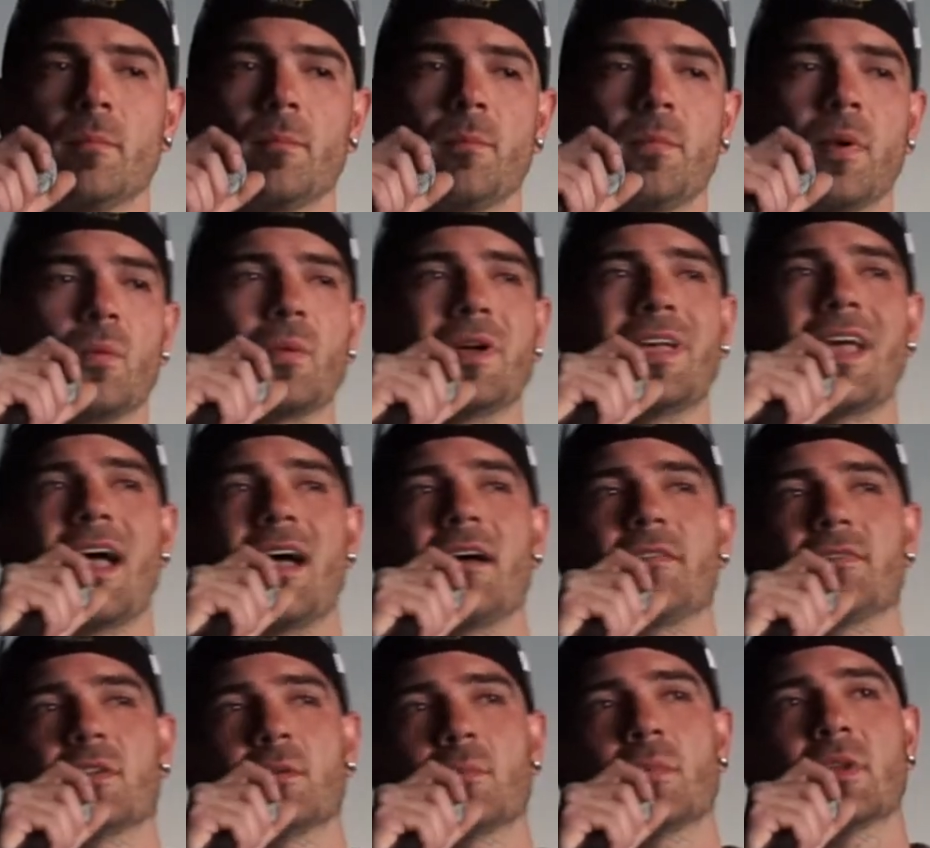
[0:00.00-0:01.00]
But we
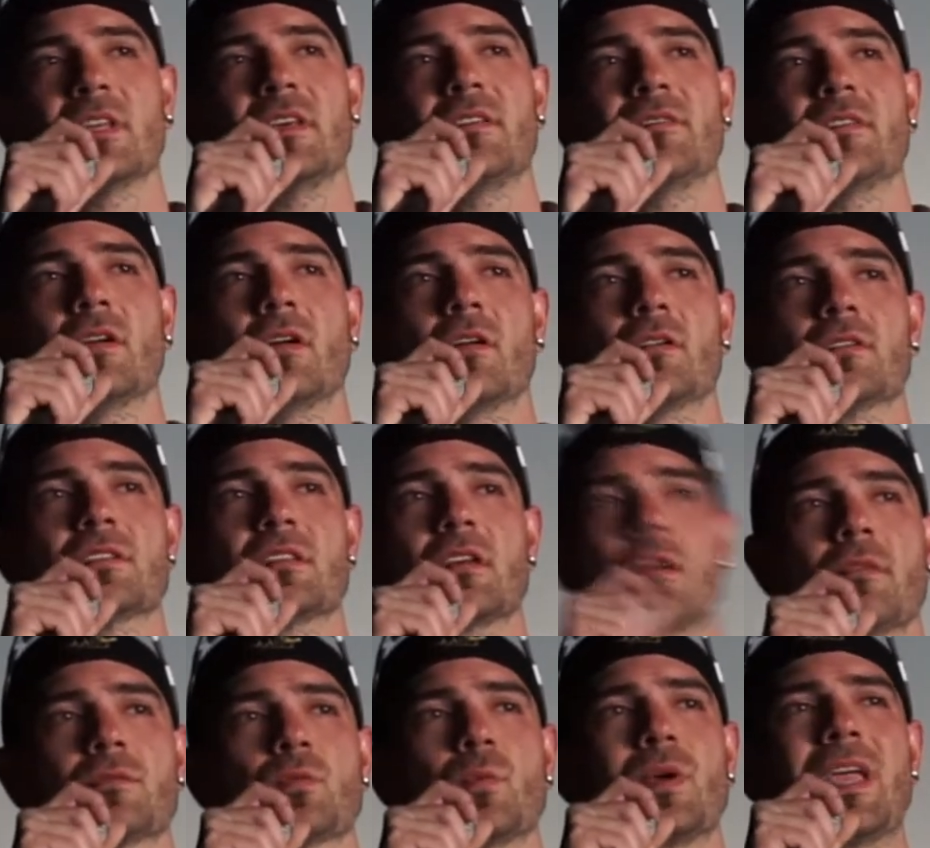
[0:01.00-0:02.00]
have to believe in
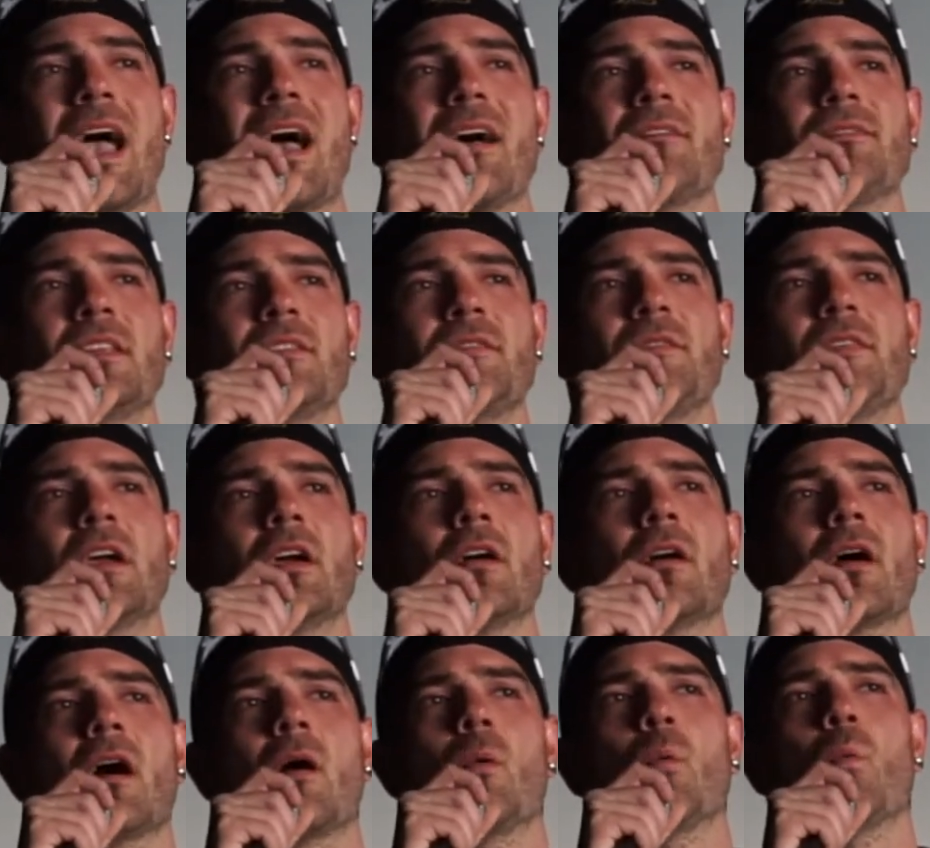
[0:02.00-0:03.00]
ourselves. We have to
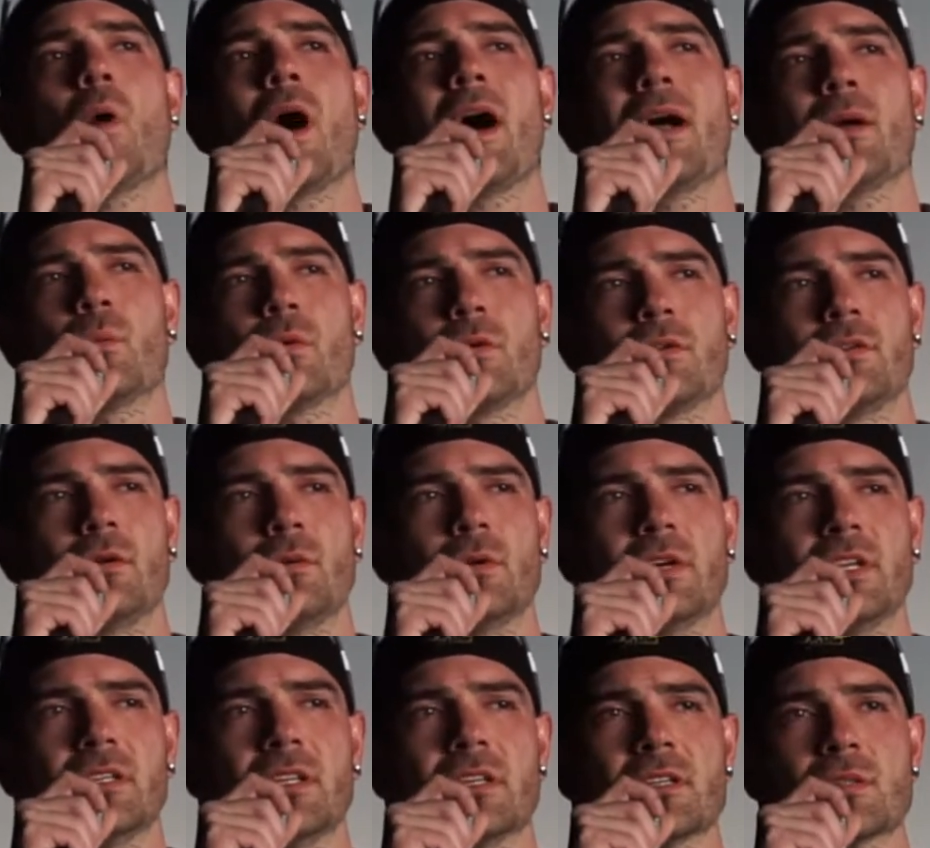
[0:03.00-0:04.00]
figure out why we're
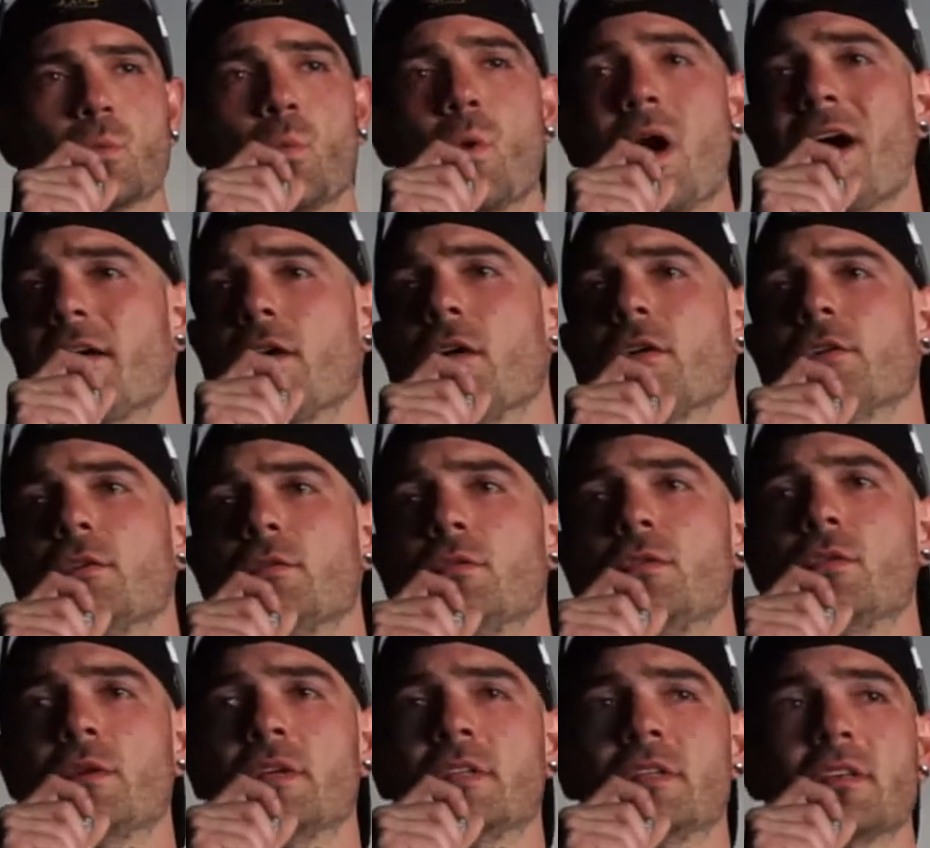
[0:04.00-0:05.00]
doing this. Why are you
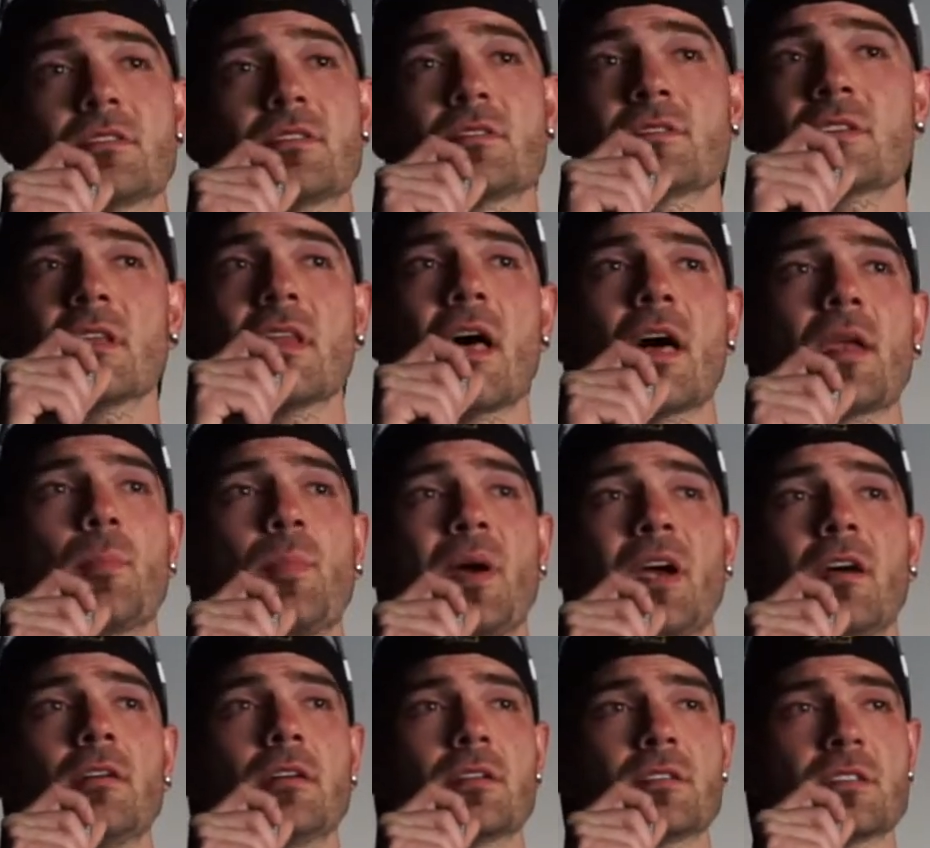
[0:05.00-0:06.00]
doing this? There's a lot of
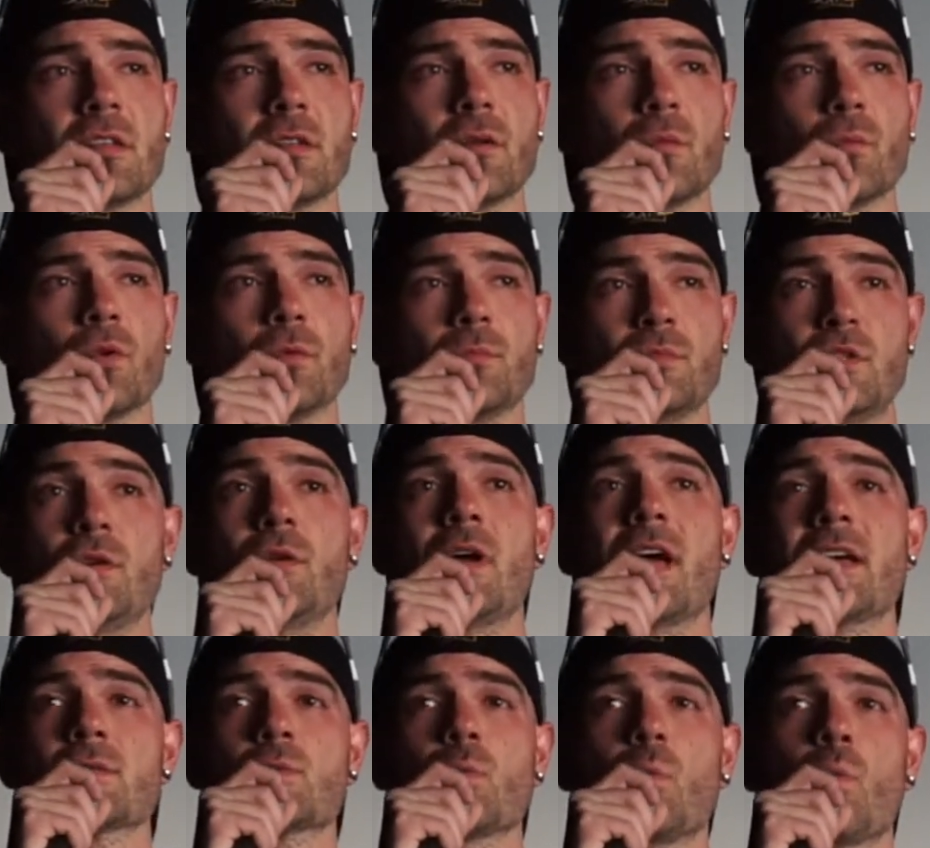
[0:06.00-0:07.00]
parents in the room. Do you
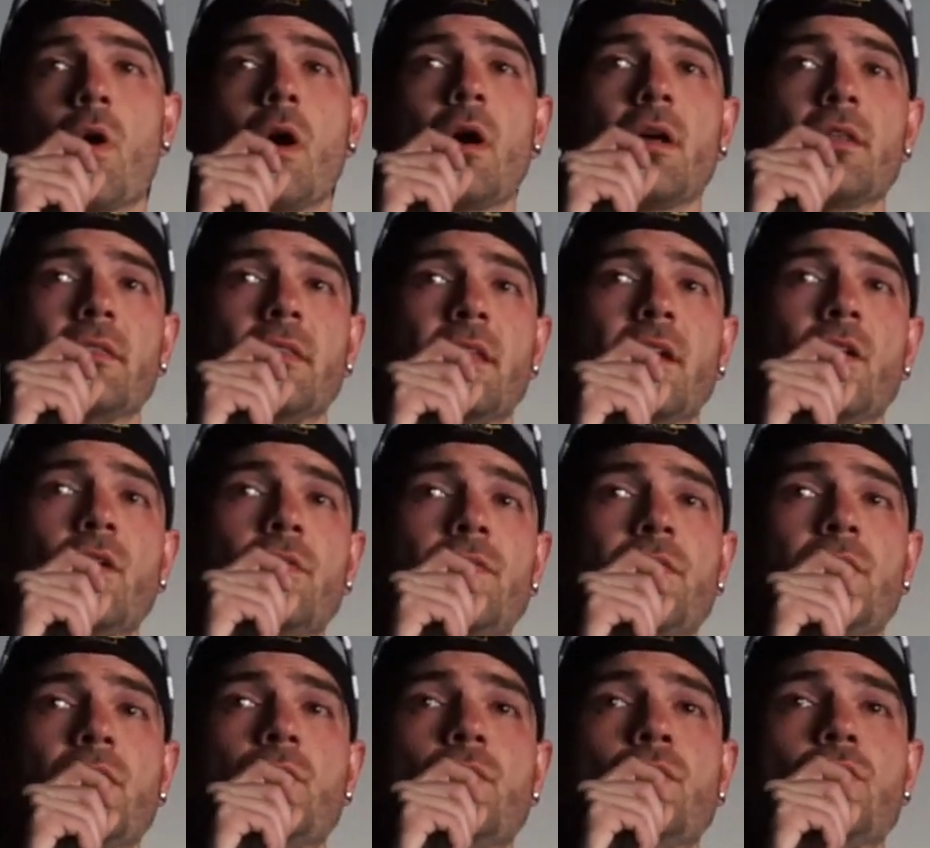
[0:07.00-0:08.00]
guys want their
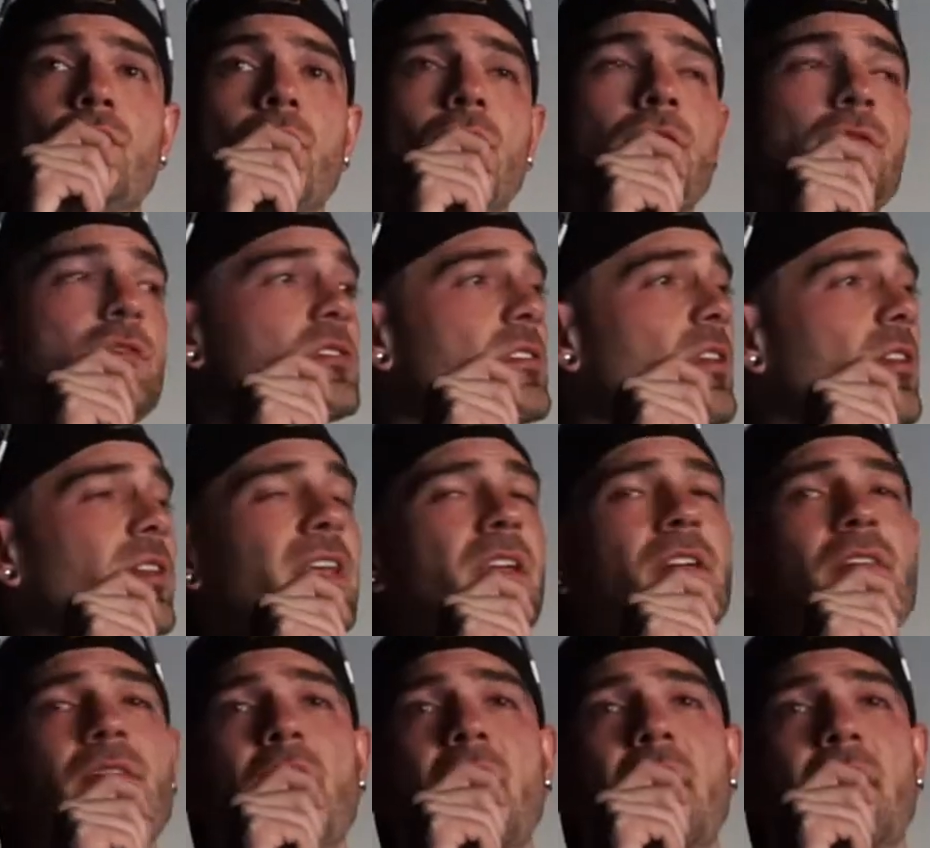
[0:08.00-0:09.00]
future
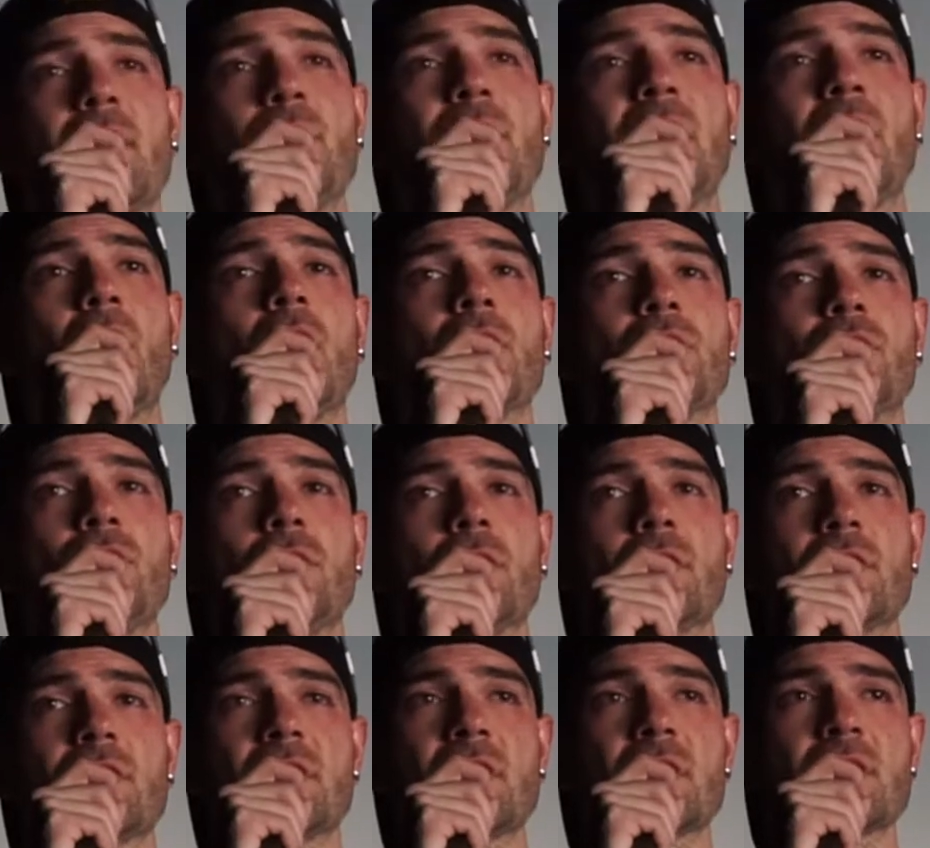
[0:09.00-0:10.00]
solidified beyond
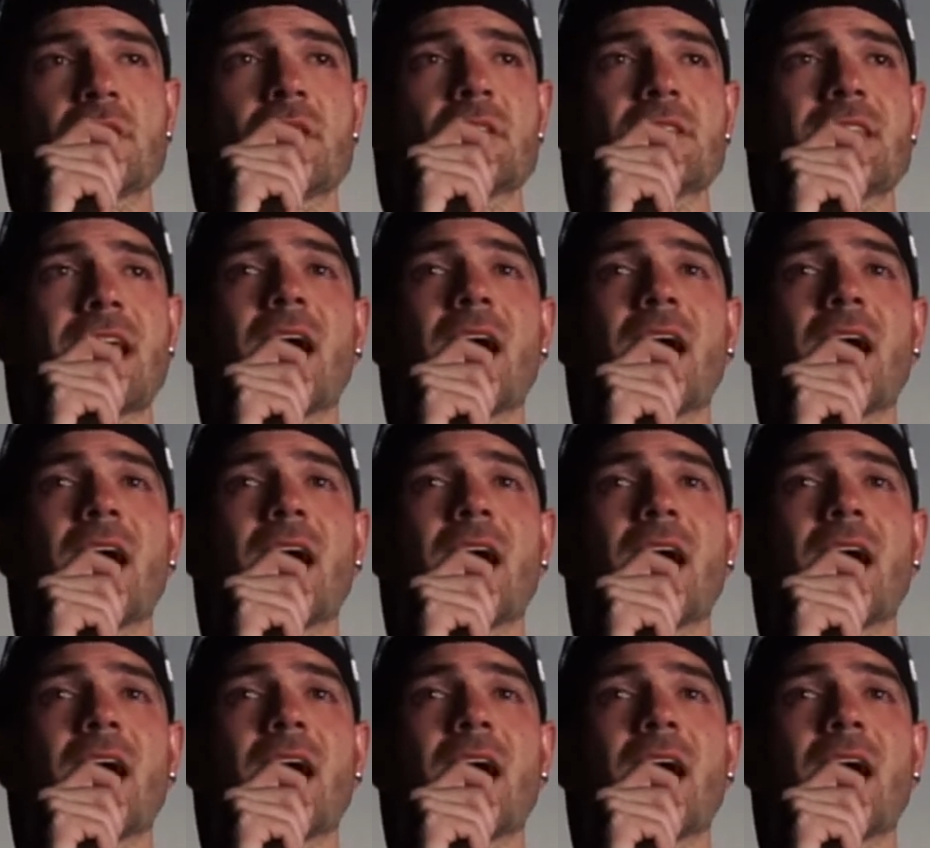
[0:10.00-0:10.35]
your existence?